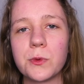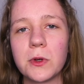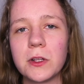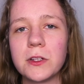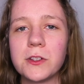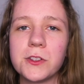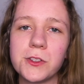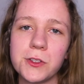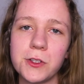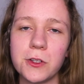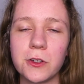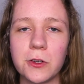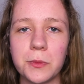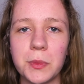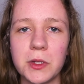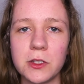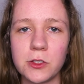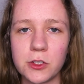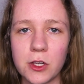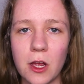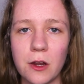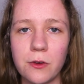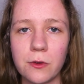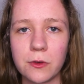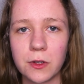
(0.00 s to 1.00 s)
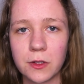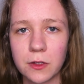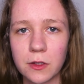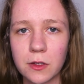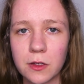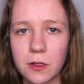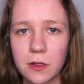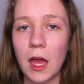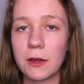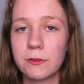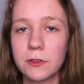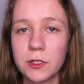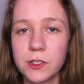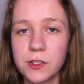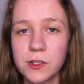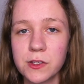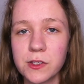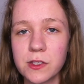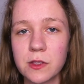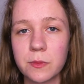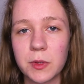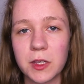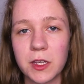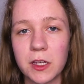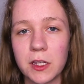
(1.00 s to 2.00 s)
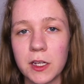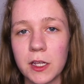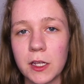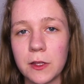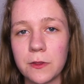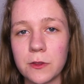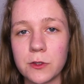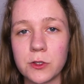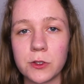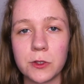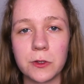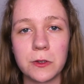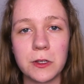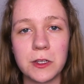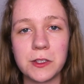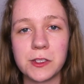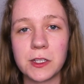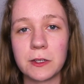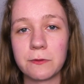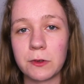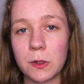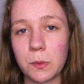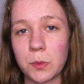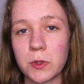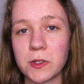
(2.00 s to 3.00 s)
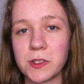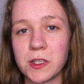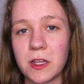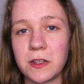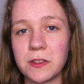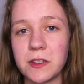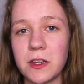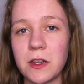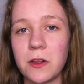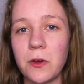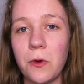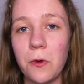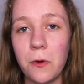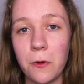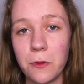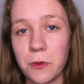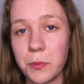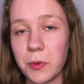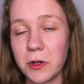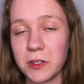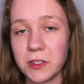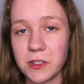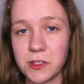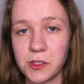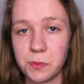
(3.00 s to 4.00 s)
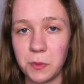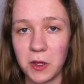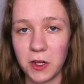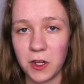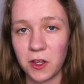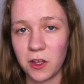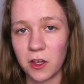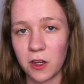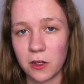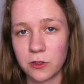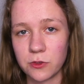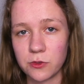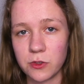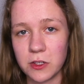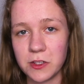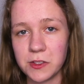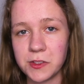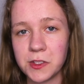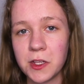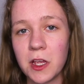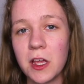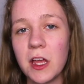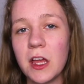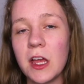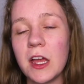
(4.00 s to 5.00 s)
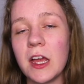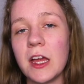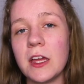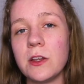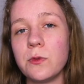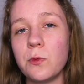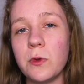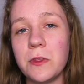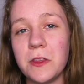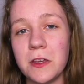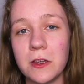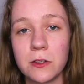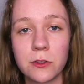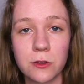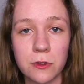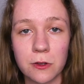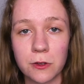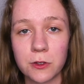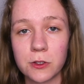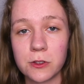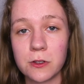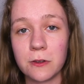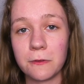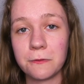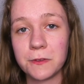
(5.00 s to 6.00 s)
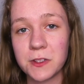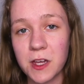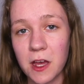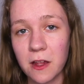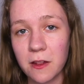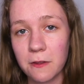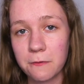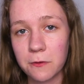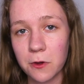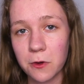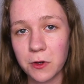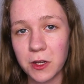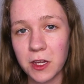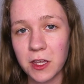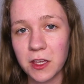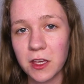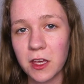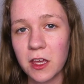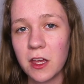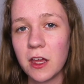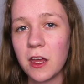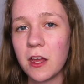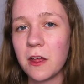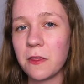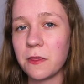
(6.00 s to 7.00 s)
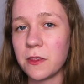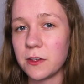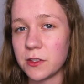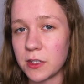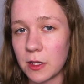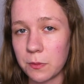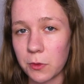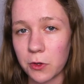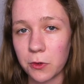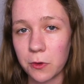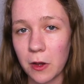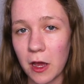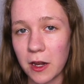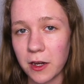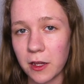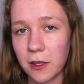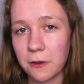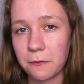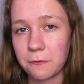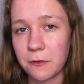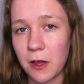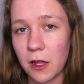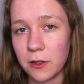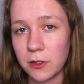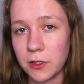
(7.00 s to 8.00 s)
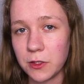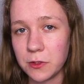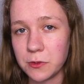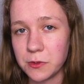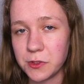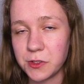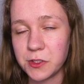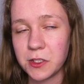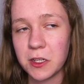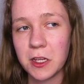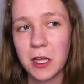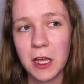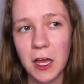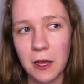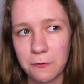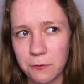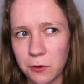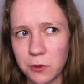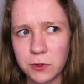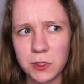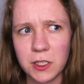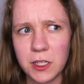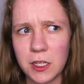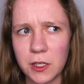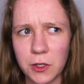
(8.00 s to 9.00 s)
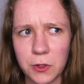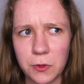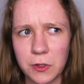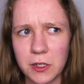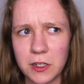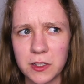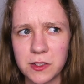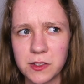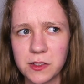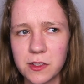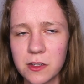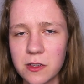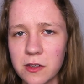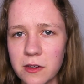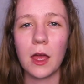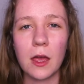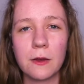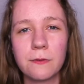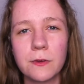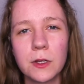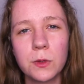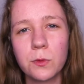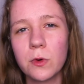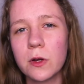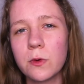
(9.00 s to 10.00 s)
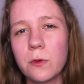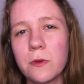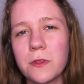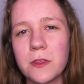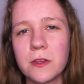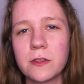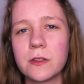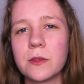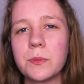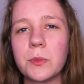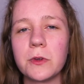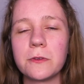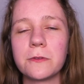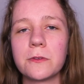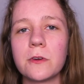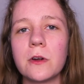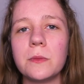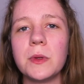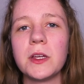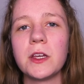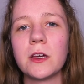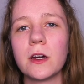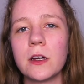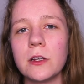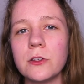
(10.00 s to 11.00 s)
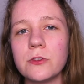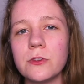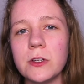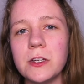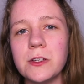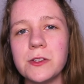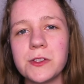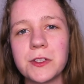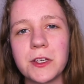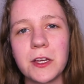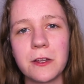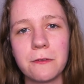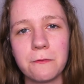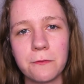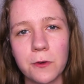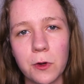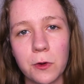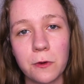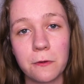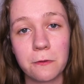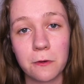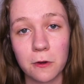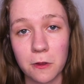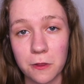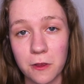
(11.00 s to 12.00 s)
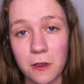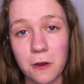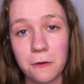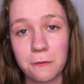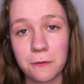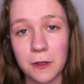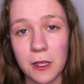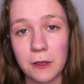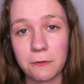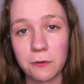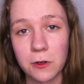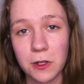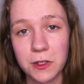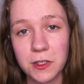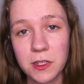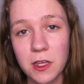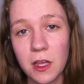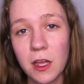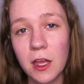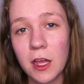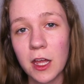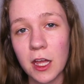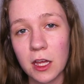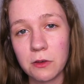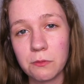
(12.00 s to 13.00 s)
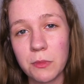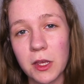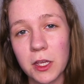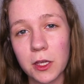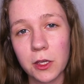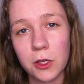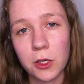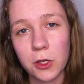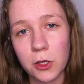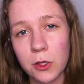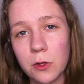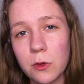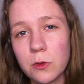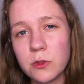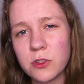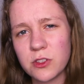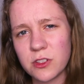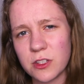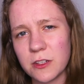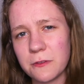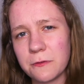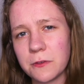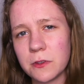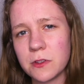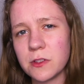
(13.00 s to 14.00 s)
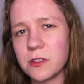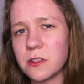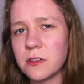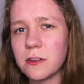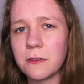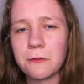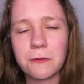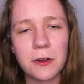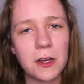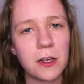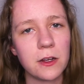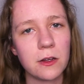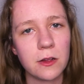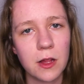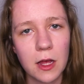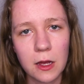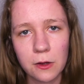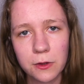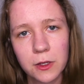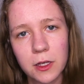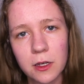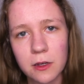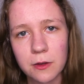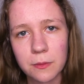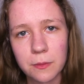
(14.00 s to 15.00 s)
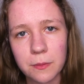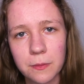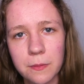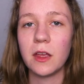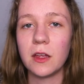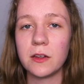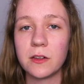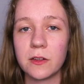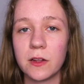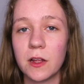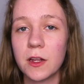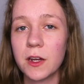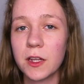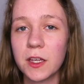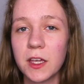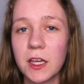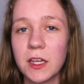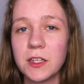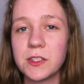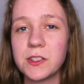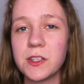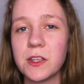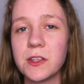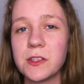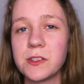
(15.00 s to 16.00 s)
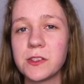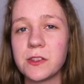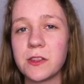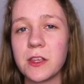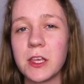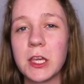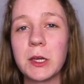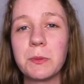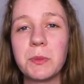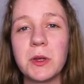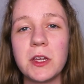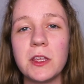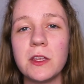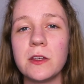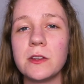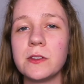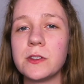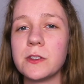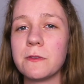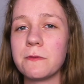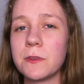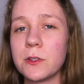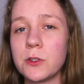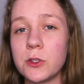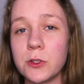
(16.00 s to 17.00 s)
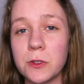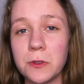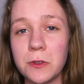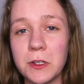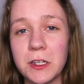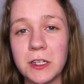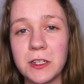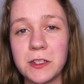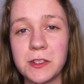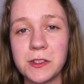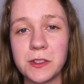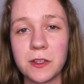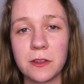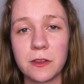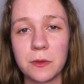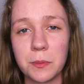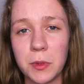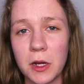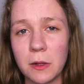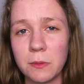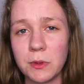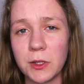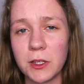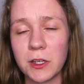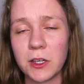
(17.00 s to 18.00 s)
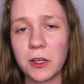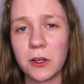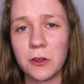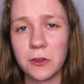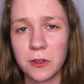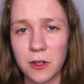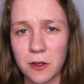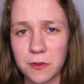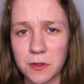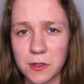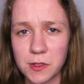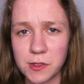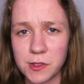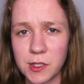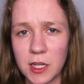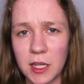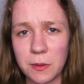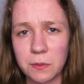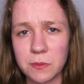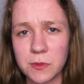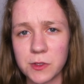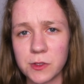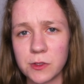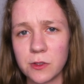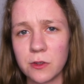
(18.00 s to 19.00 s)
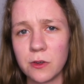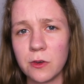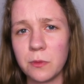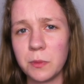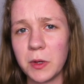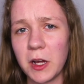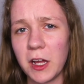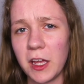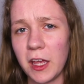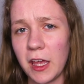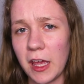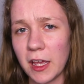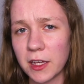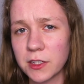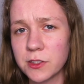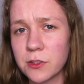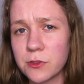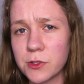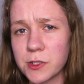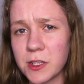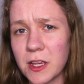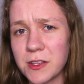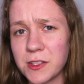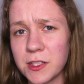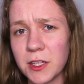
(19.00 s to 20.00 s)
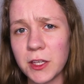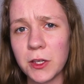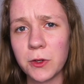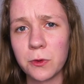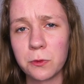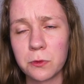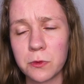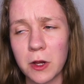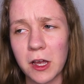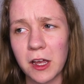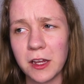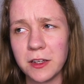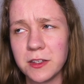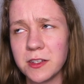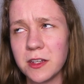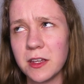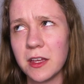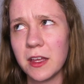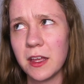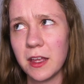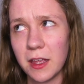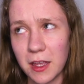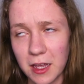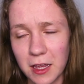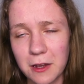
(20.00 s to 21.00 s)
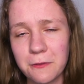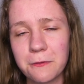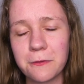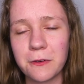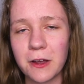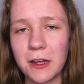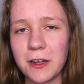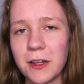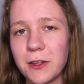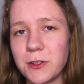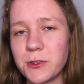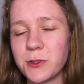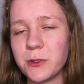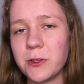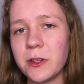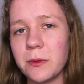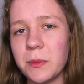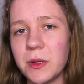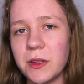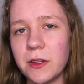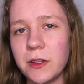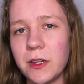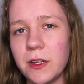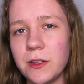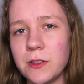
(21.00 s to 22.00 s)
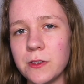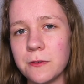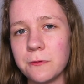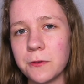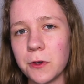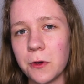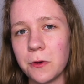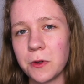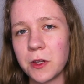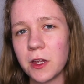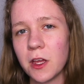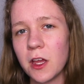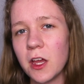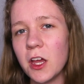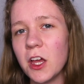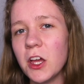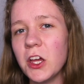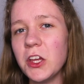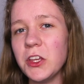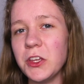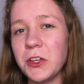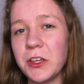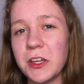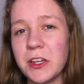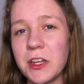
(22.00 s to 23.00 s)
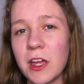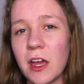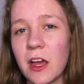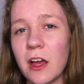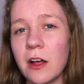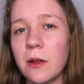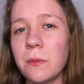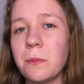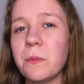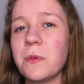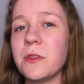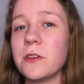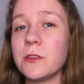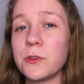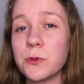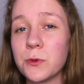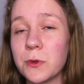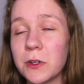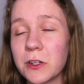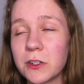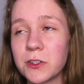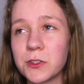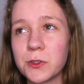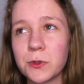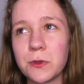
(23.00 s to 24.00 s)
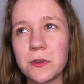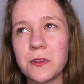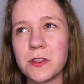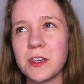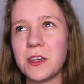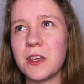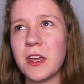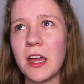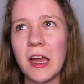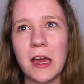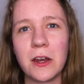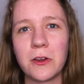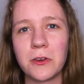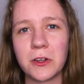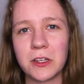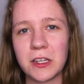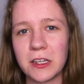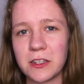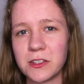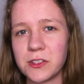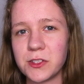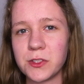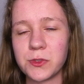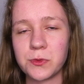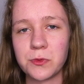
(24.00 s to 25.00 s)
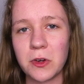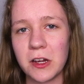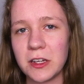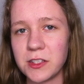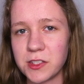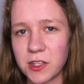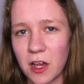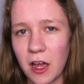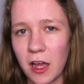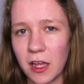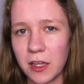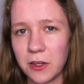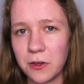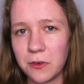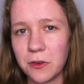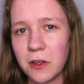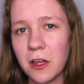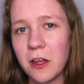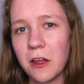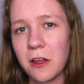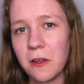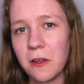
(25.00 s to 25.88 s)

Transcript: well as Europe in general. Ever since the beginning, the juries have represented all the participating countries, and with the introduction of televoting, the democratic values have only increased. Everyone within the performing countries can vote for their favorite and make a huge difference in the final outcome. In a lot of cases, the opinions of the juries and the public are not the same, so by exercising your right and financial ability to vote, you can help the dorks or the anarchists rise higher